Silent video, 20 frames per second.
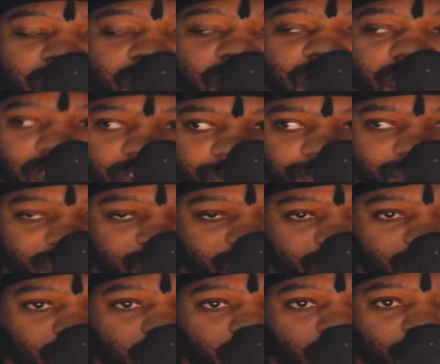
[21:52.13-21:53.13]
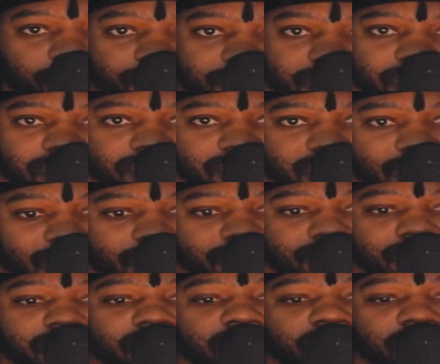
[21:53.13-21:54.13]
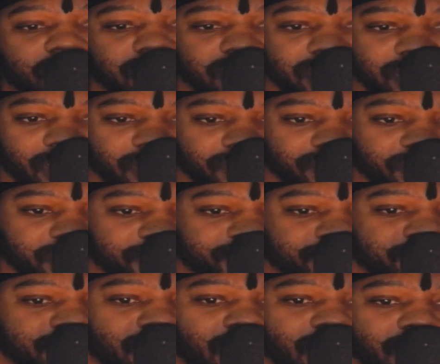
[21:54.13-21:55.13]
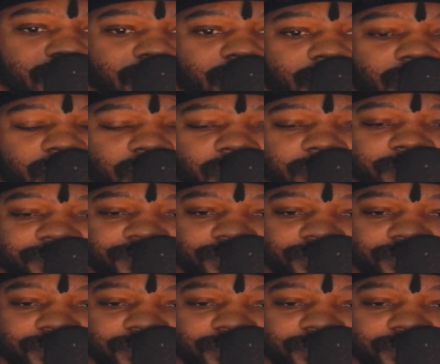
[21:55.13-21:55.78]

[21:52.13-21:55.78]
is being uphill, downhill, etc. Now,